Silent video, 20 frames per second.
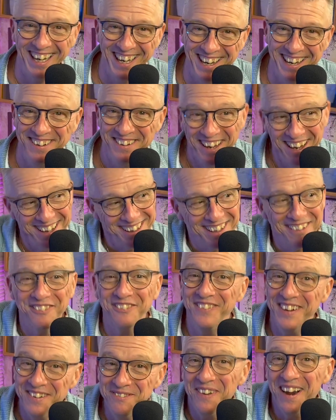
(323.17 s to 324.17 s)
in, in,
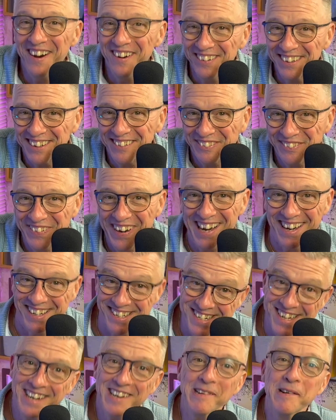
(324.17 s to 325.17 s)
in my own
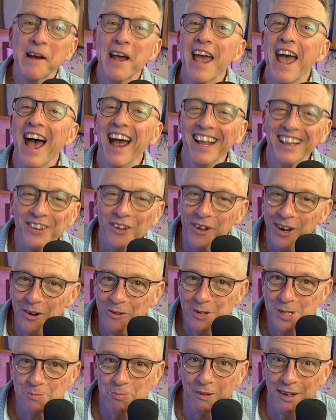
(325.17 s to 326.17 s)
defense, I thought it
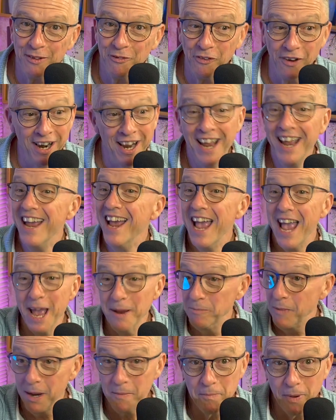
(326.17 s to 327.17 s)
was pretty funny.
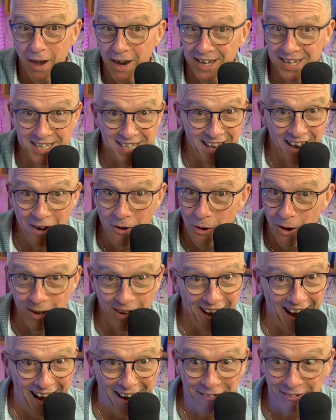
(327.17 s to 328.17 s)
And my buddies, they all
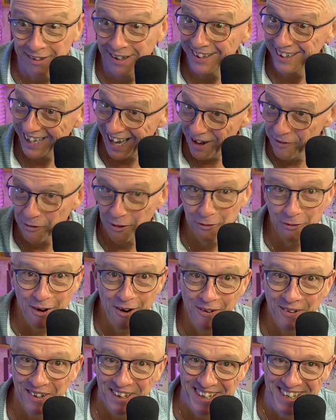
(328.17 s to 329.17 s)
laughed. They were
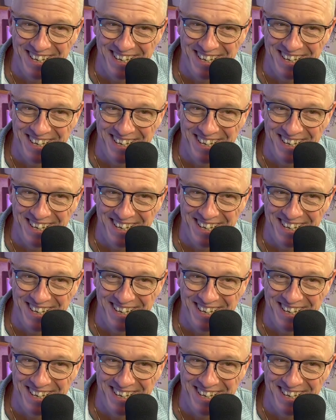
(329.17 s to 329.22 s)
rolling.